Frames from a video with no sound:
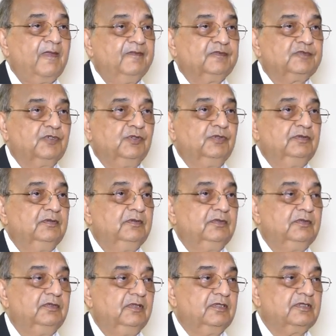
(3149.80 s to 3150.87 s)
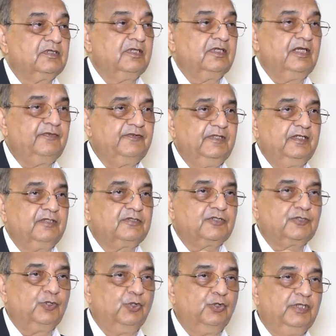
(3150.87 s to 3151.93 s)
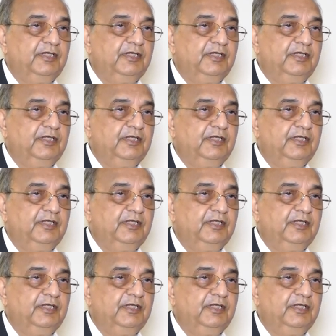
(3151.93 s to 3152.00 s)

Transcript: so it is a definite sole